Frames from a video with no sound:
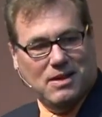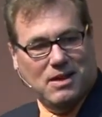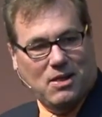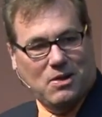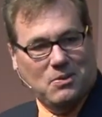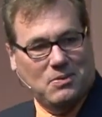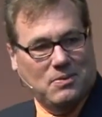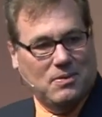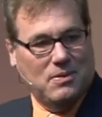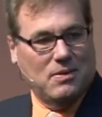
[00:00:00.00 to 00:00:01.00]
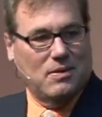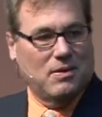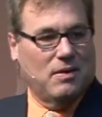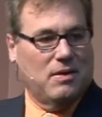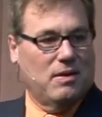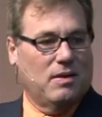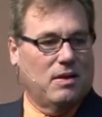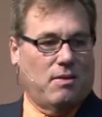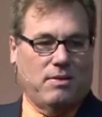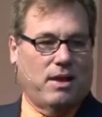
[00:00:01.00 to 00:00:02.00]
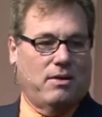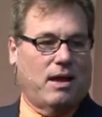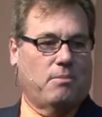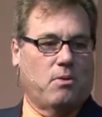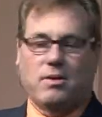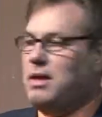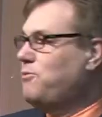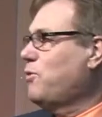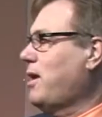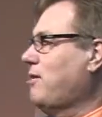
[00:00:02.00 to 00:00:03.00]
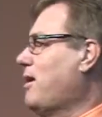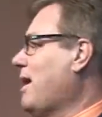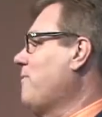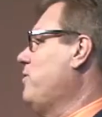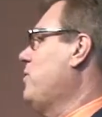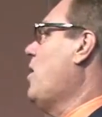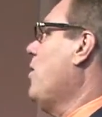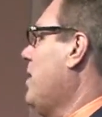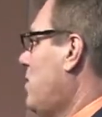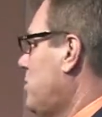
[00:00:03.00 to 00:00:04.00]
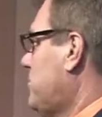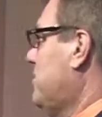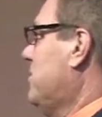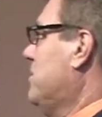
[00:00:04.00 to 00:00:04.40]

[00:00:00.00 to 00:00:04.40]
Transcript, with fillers: Hello? I went down there and got born again. Four days later, I got filled with the Holy Ghost.